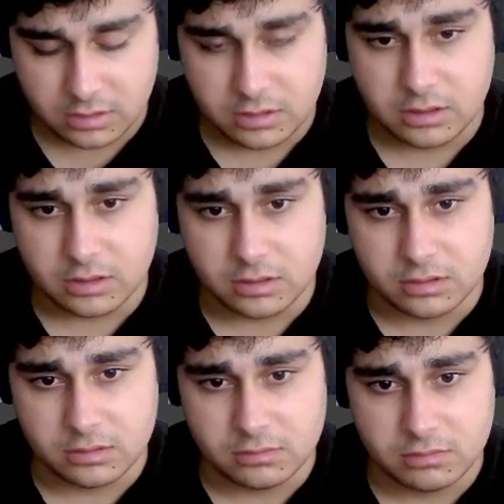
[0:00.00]

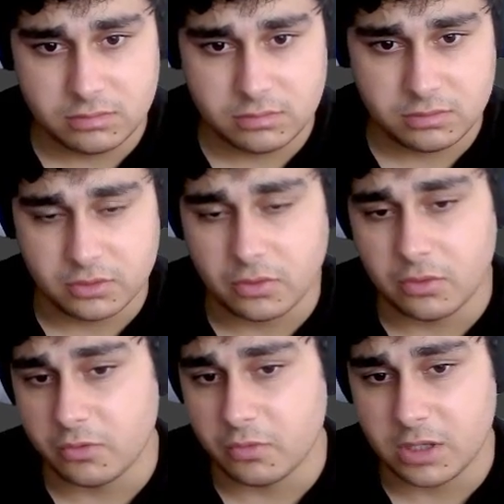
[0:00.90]
you
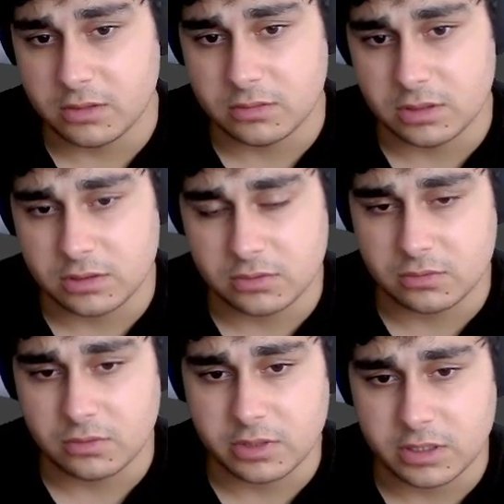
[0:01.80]
on
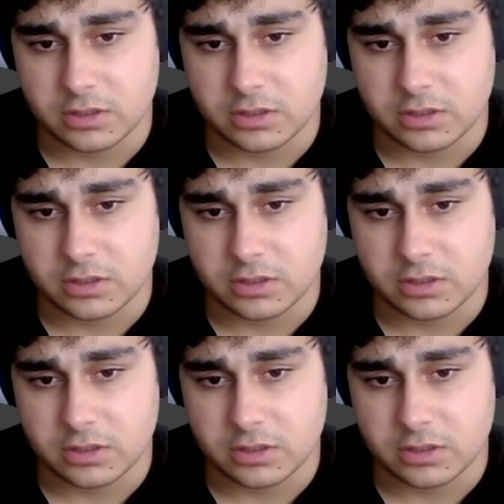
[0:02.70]
one, like,